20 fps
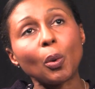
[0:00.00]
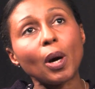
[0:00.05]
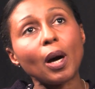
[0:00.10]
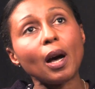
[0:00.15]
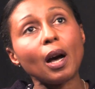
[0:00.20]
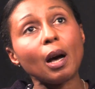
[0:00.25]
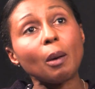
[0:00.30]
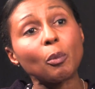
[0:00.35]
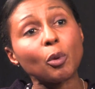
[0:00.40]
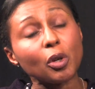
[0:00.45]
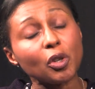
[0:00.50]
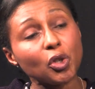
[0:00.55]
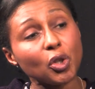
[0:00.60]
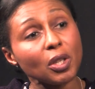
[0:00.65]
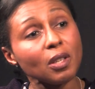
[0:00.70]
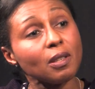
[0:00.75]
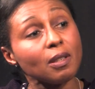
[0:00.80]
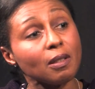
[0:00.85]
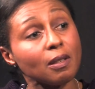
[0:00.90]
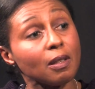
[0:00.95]
our
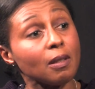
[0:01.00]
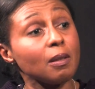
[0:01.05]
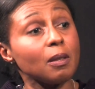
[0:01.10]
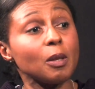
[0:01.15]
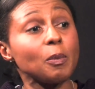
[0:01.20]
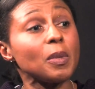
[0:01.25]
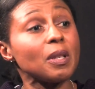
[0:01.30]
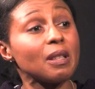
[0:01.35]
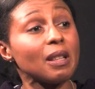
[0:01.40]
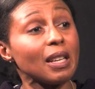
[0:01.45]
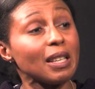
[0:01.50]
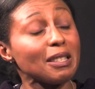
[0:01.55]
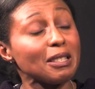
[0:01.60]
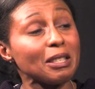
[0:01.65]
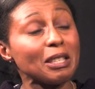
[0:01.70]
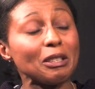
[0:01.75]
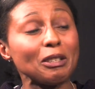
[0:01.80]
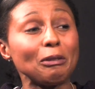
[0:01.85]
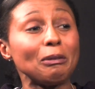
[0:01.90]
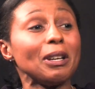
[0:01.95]
justice system is like
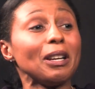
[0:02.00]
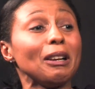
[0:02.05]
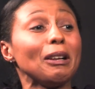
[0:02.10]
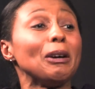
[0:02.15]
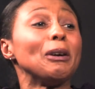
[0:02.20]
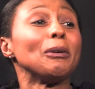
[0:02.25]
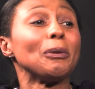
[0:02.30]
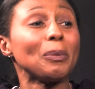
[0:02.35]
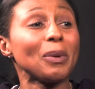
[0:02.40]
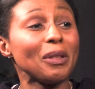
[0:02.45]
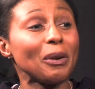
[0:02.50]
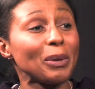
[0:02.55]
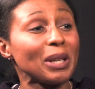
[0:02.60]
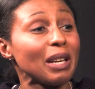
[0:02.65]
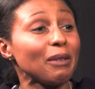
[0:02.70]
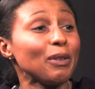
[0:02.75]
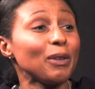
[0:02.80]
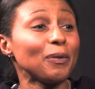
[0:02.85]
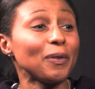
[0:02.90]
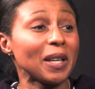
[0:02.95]
Cinderella without
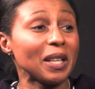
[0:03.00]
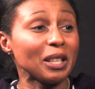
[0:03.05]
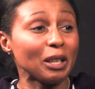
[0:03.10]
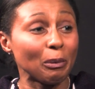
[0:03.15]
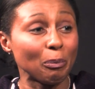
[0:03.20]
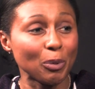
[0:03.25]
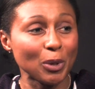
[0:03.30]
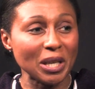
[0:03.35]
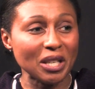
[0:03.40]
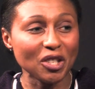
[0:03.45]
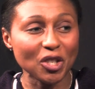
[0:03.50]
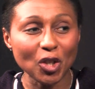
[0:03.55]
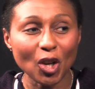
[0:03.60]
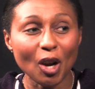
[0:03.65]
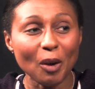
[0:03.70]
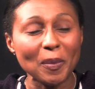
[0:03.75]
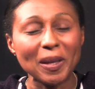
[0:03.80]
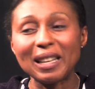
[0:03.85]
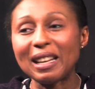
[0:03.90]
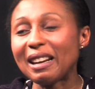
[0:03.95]
ever finding a Prince
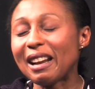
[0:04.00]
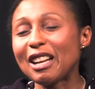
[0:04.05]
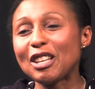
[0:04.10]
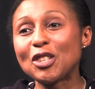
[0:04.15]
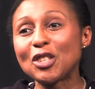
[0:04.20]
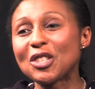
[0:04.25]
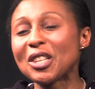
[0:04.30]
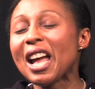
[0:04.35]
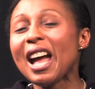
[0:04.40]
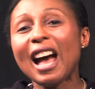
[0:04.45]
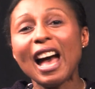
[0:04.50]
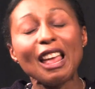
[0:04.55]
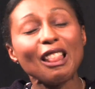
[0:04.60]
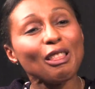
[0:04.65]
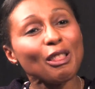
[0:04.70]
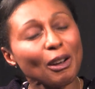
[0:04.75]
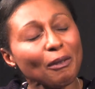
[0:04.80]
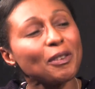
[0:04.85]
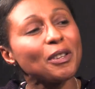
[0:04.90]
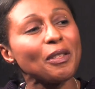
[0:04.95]
Charming, and I
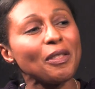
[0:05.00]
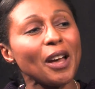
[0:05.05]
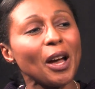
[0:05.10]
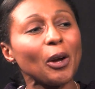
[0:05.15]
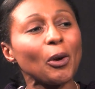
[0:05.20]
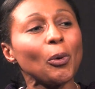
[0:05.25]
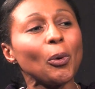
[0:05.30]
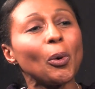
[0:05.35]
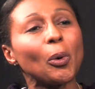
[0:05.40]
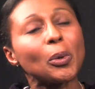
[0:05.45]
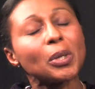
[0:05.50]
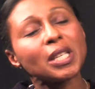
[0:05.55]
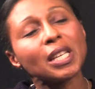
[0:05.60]
loved that quote.